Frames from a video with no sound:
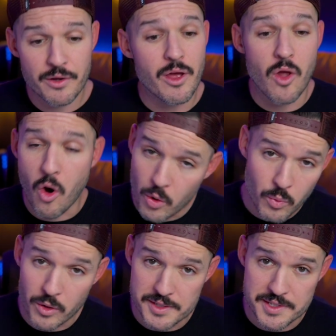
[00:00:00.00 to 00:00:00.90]
or not our
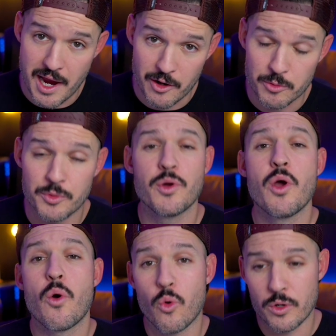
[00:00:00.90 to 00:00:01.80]
work is hireable
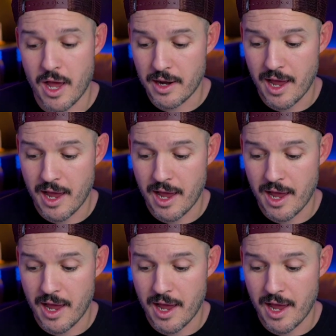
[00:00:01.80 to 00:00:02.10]
or not